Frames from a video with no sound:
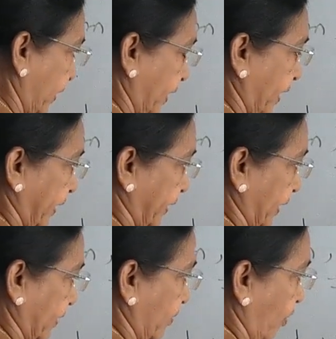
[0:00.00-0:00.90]
liter
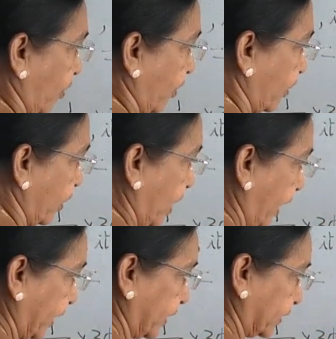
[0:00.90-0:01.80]
or
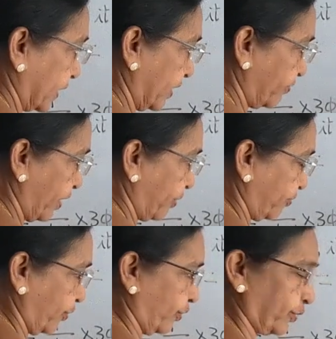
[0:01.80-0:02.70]

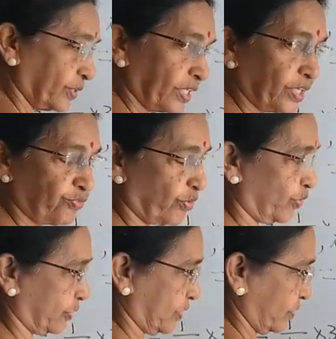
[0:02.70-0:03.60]
354,
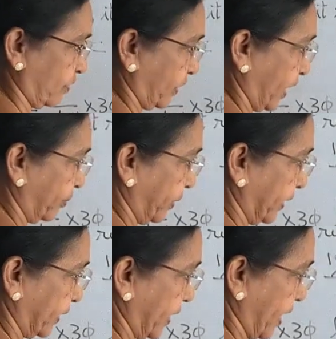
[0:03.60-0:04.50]
3/4 can be
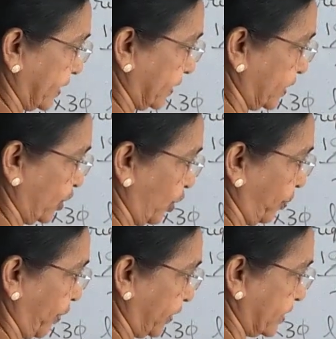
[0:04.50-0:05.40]
written as
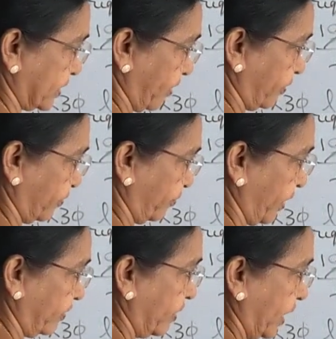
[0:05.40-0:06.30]

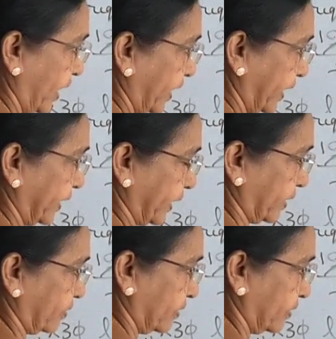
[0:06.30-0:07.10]
0.75 liter.